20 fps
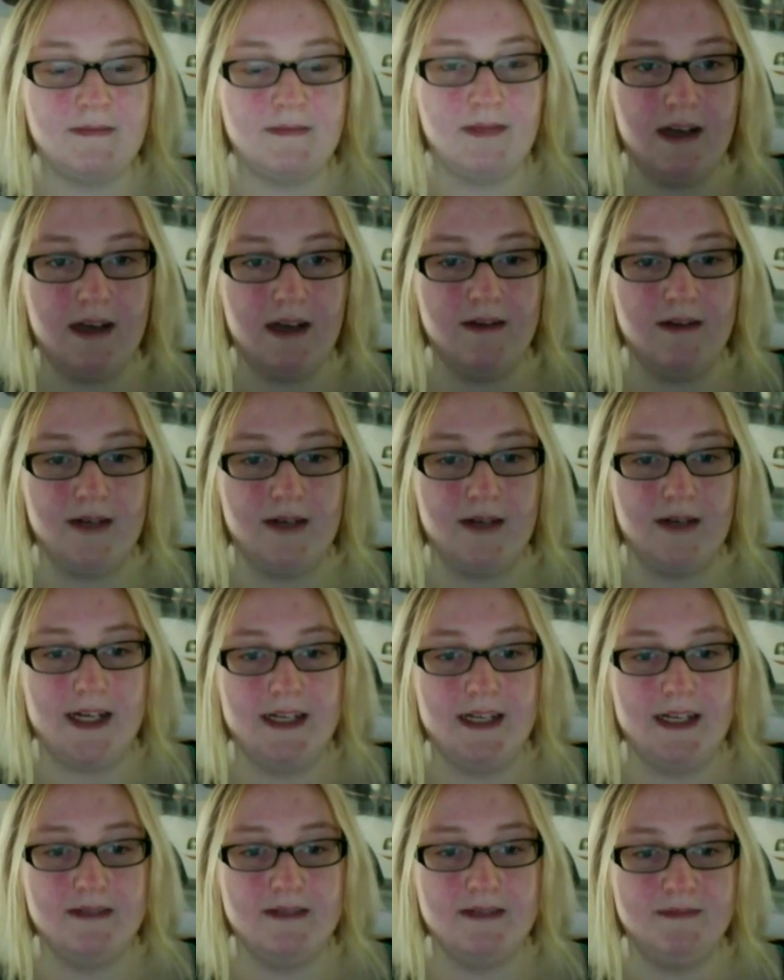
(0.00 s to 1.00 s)

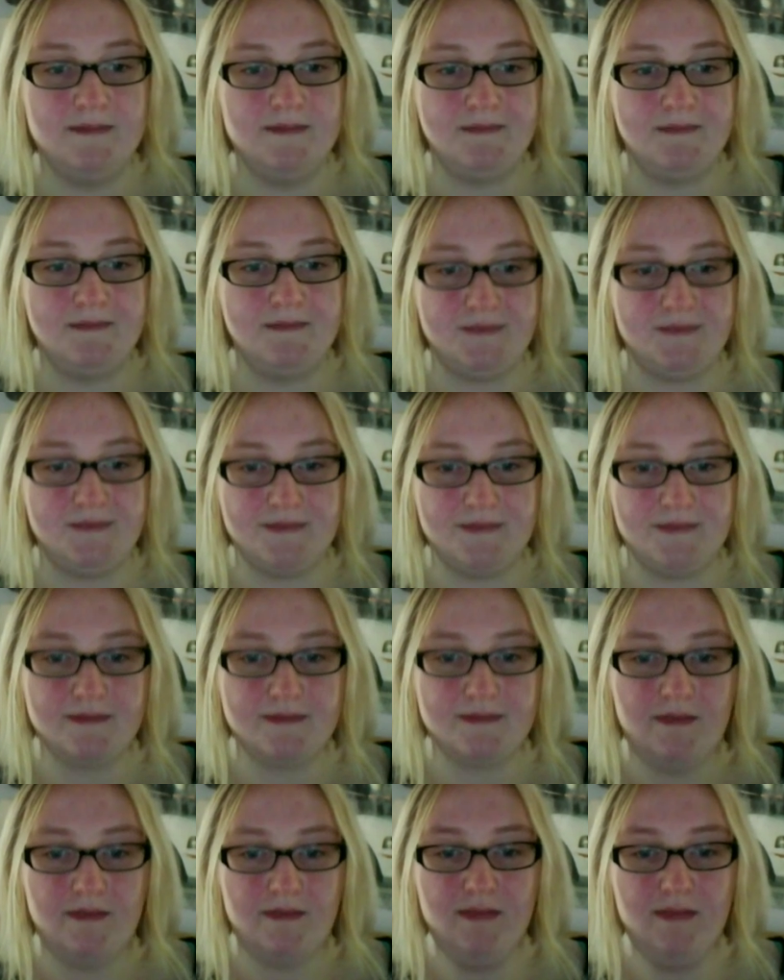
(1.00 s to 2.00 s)
Alrighty.
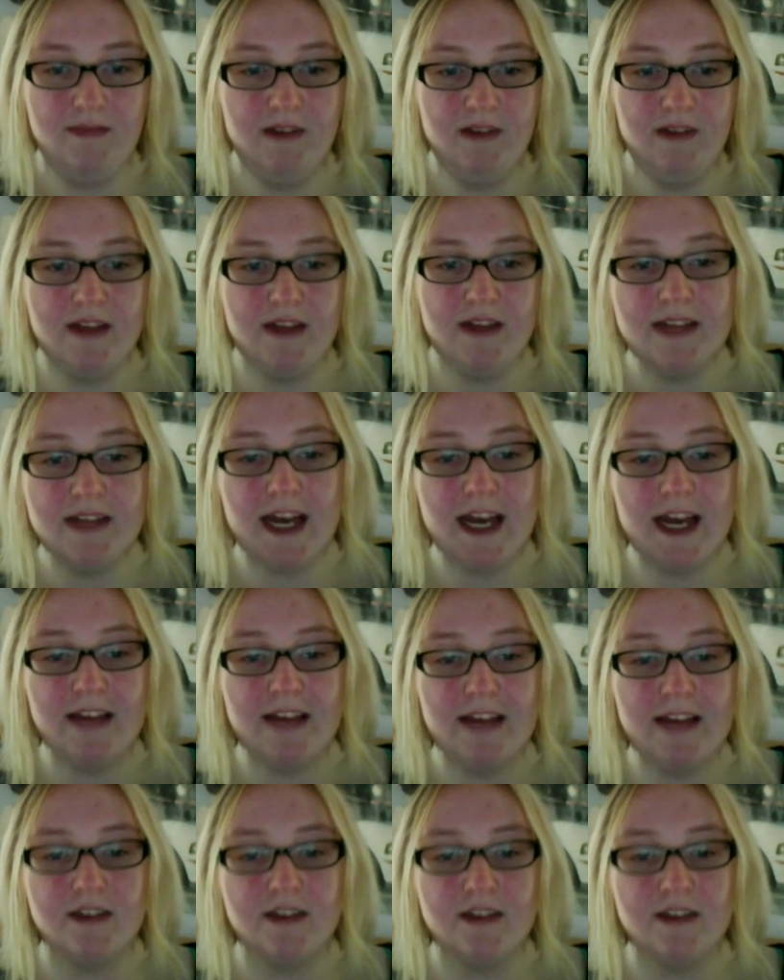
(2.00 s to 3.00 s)
Then they had
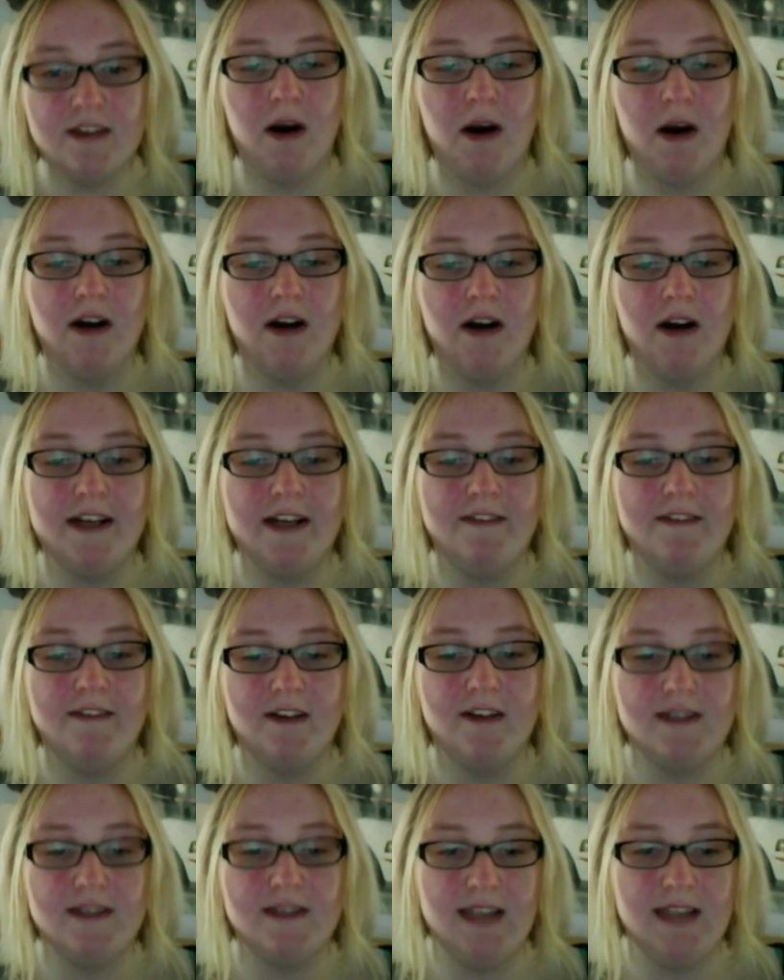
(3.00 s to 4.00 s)
their little party
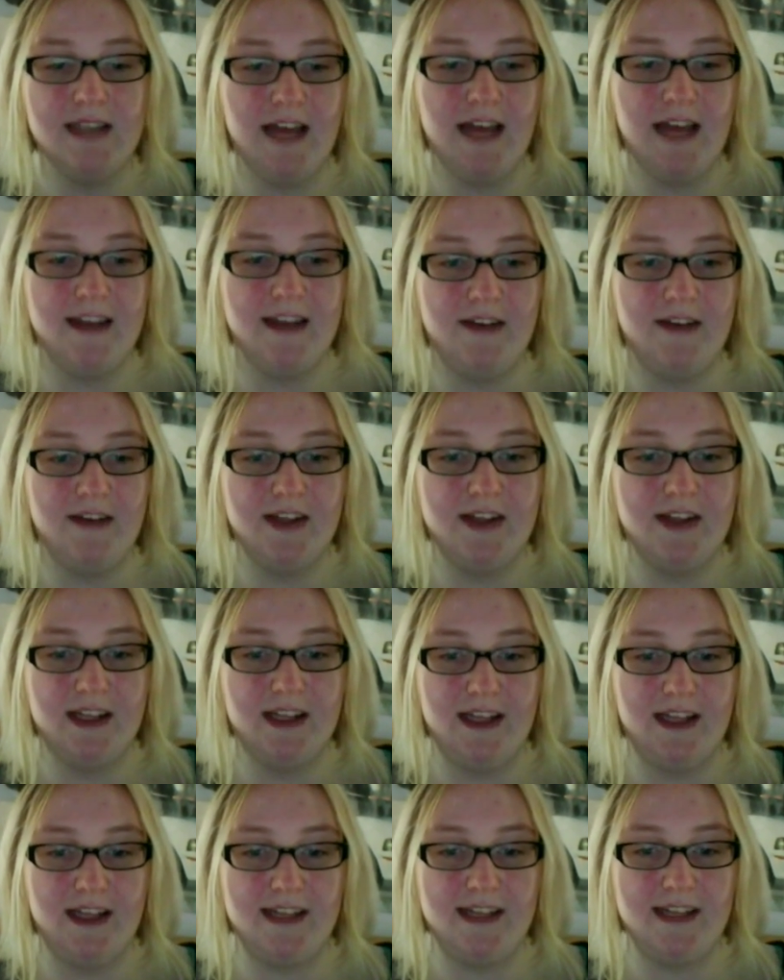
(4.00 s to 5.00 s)
for Seth and everything
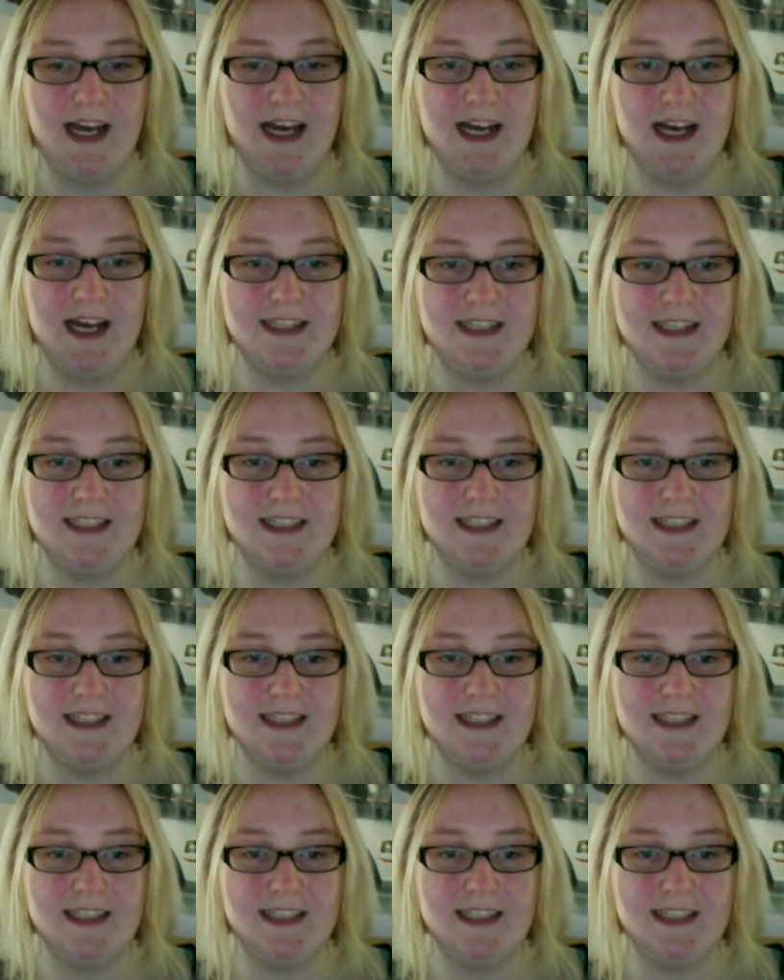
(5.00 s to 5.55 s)
like that.